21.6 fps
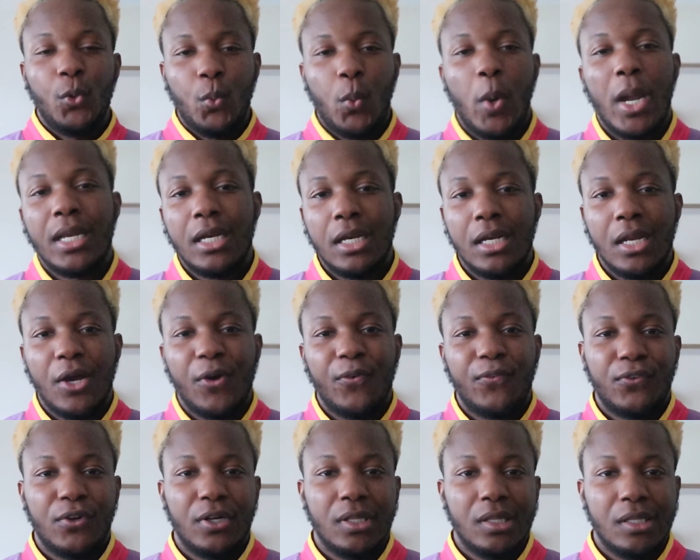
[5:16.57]
wait it out
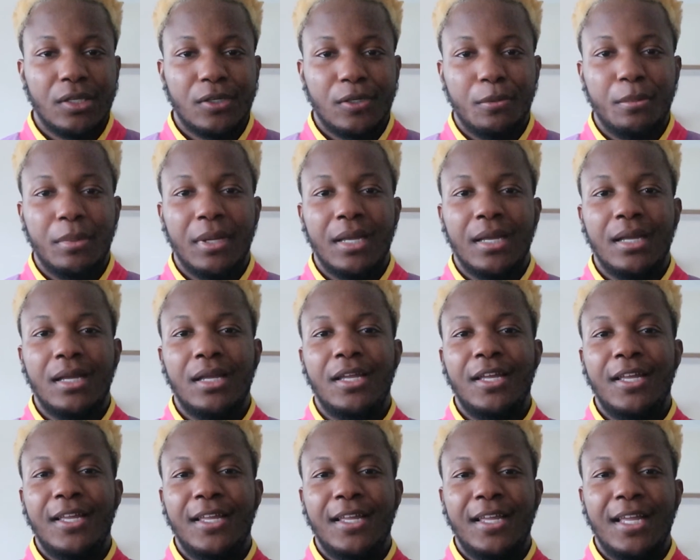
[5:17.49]
for a little bit
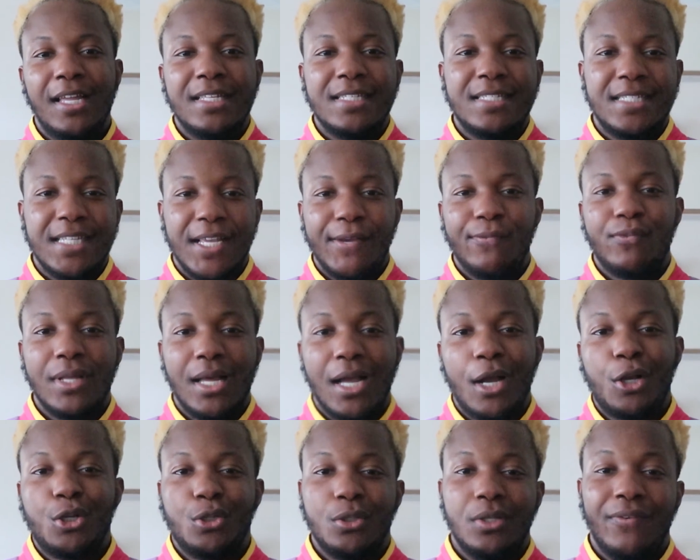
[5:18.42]
and see if
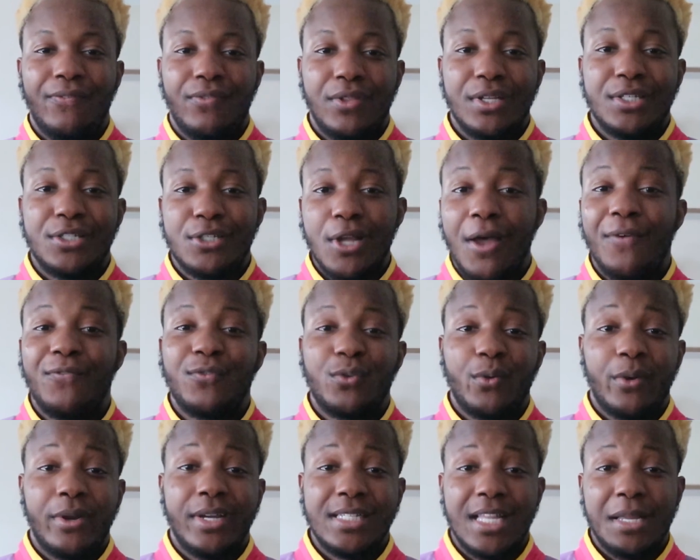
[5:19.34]
the
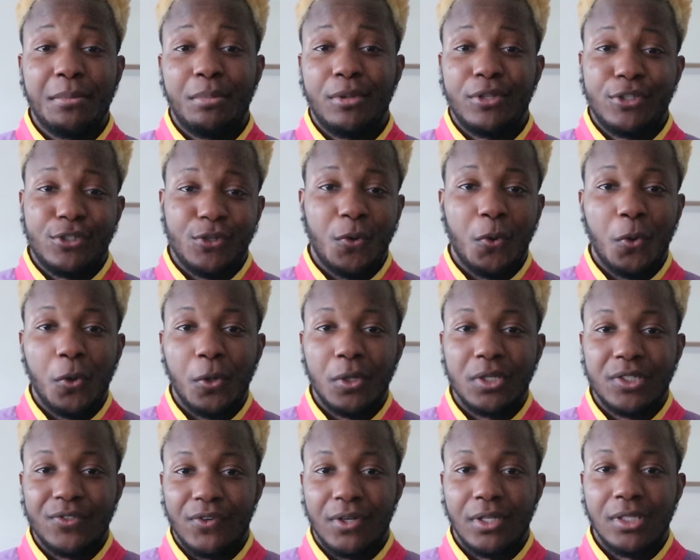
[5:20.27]
software is able to
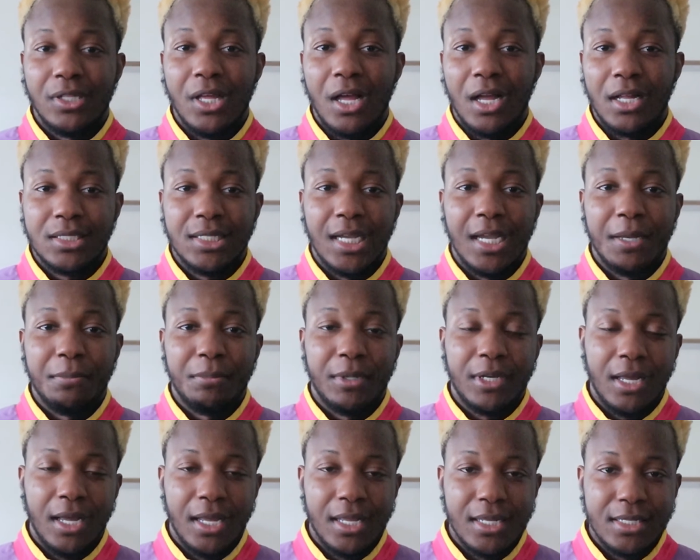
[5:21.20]
hold for a long time.
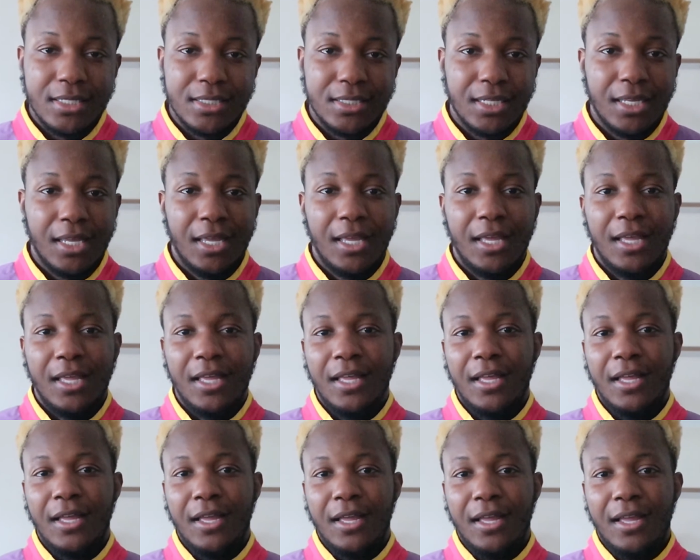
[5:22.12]
Because,
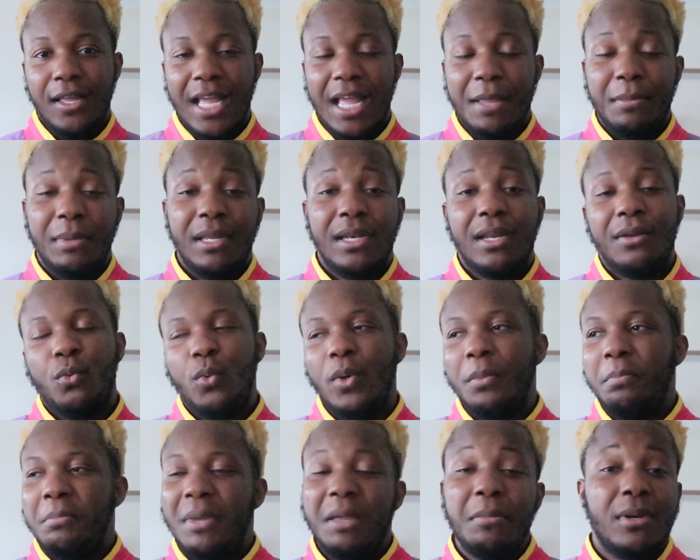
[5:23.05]
I mean,
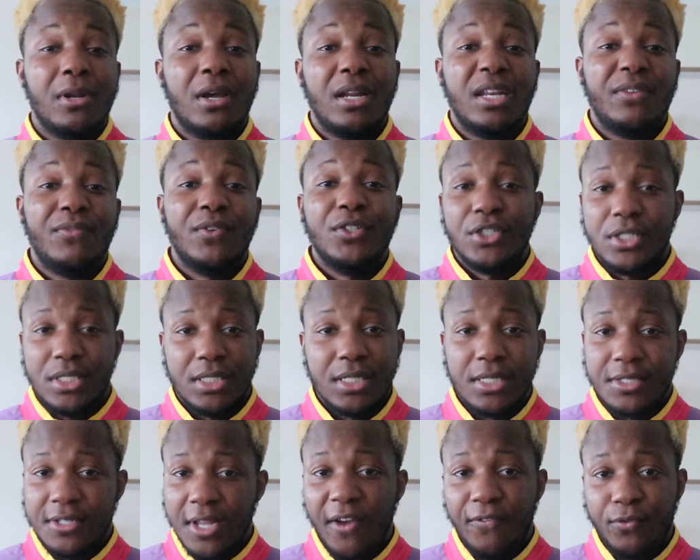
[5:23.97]
maybe not even just the
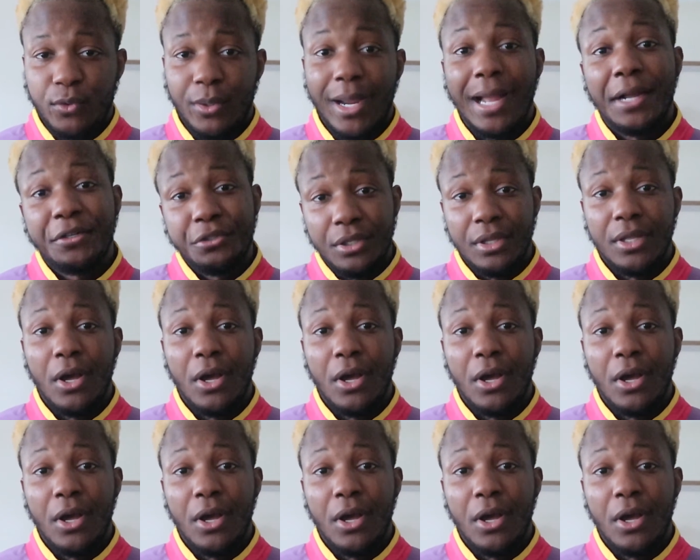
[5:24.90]
software, actually